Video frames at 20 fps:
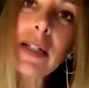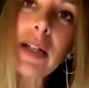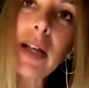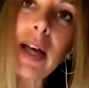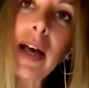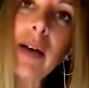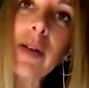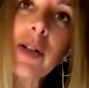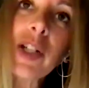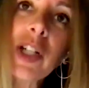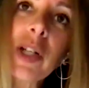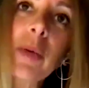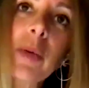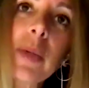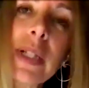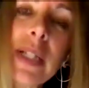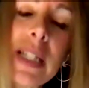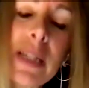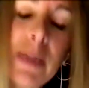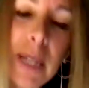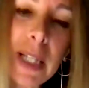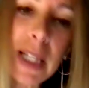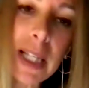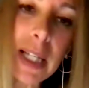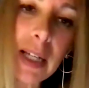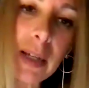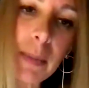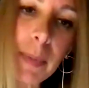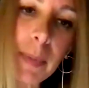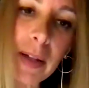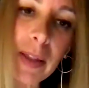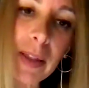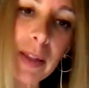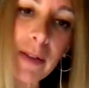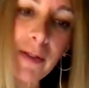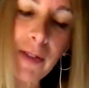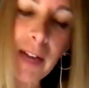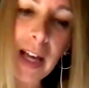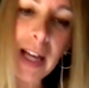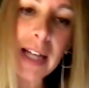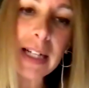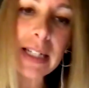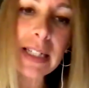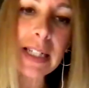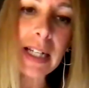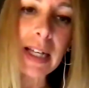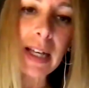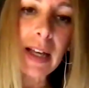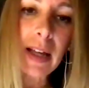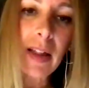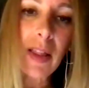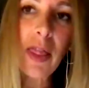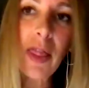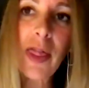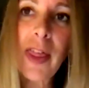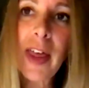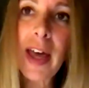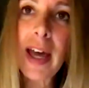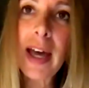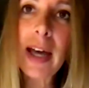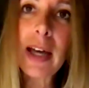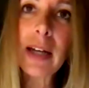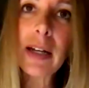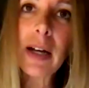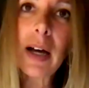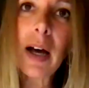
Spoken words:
how she was speaking about the fact that